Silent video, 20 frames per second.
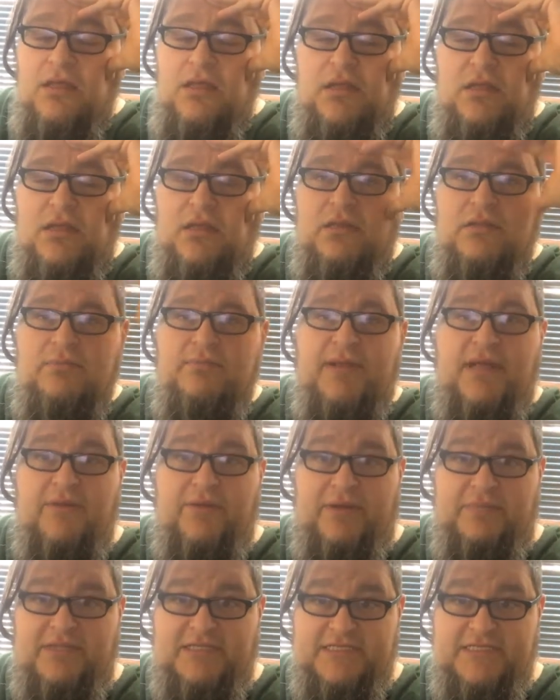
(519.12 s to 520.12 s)
Uh, by the
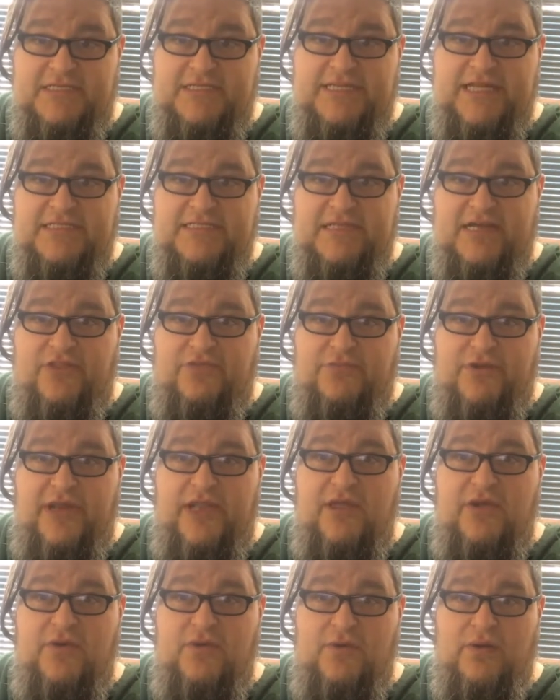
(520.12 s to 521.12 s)
way, I'm listening to Dead South
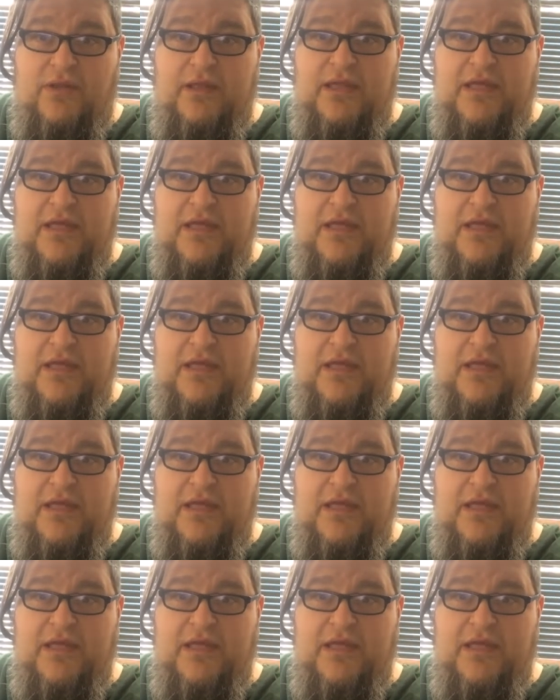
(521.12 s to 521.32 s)
Radio.